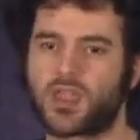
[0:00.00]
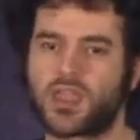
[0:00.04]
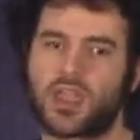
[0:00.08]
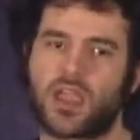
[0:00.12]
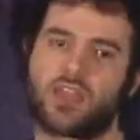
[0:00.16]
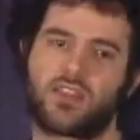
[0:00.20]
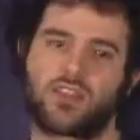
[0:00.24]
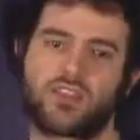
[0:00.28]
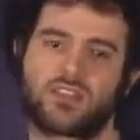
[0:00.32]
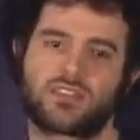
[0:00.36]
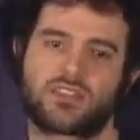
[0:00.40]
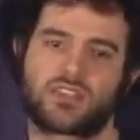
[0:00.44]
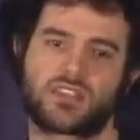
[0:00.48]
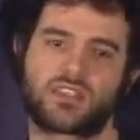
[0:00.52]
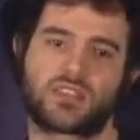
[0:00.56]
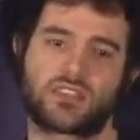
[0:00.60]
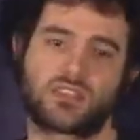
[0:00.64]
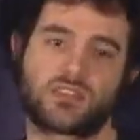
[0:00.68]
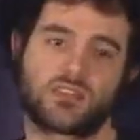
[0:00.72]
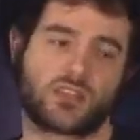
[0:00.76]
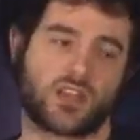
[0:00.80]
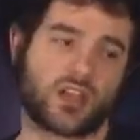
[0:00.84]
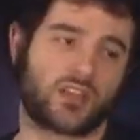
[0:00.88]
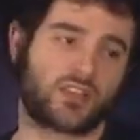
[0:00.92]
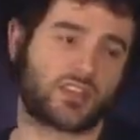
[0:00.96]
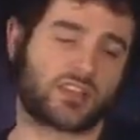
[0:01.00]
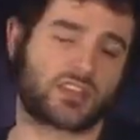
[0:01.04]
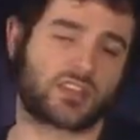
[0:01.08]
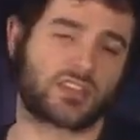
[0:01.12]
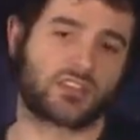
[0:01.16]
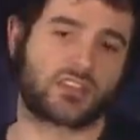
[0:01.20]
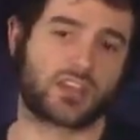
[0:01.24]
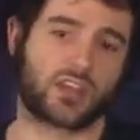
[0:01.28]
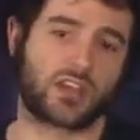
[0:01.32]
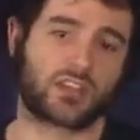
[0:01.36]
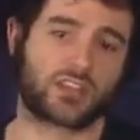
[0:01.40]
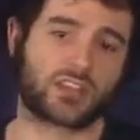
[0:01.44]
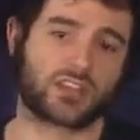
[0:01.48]
and this is not
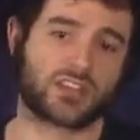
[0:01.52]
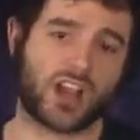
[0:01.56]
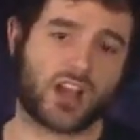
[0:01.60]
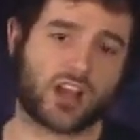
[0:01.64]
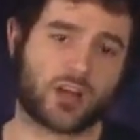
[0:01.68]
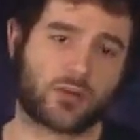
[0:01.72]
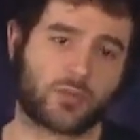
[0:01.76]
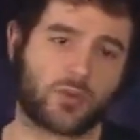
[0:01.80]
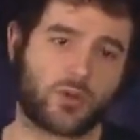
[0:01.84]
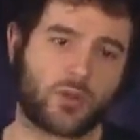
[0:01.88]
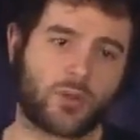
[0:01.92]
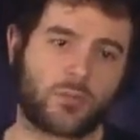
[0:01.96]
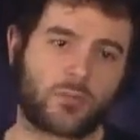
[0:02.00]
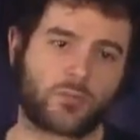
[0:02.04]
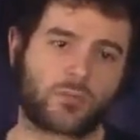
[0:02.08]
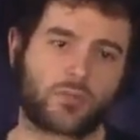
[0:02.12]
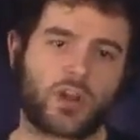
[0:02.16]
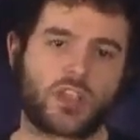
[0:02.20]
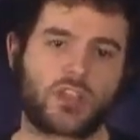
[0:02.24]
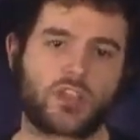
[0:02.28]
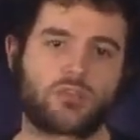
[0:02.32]
necessarily desirable, right?